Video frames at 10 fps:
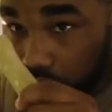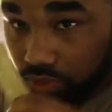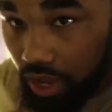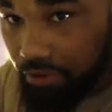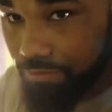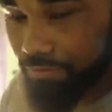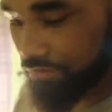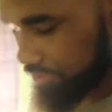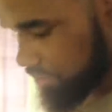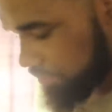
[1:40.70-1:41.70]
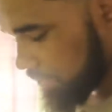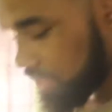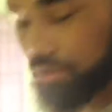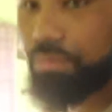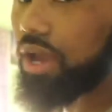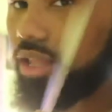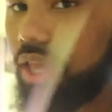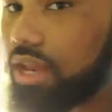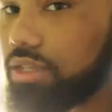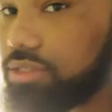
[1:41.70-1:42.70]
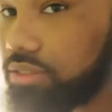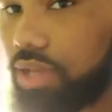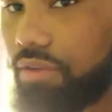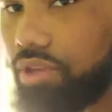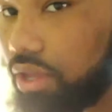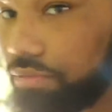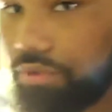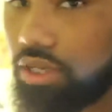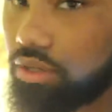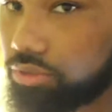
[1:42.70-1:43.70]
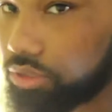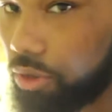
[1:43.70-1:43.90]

knife. You know what I'm saying? I probably had this in every other video, so